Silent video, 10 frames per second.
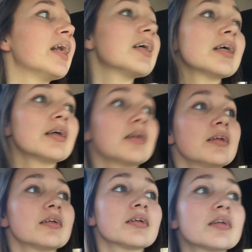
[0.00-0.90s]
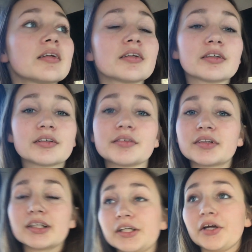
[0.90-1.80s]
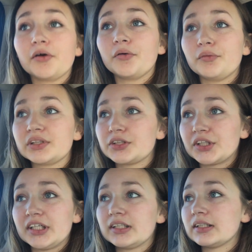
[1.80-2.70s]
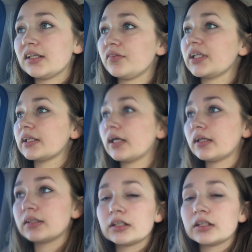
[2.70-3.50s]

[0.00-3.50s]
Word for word: to go to Target and stuff like that,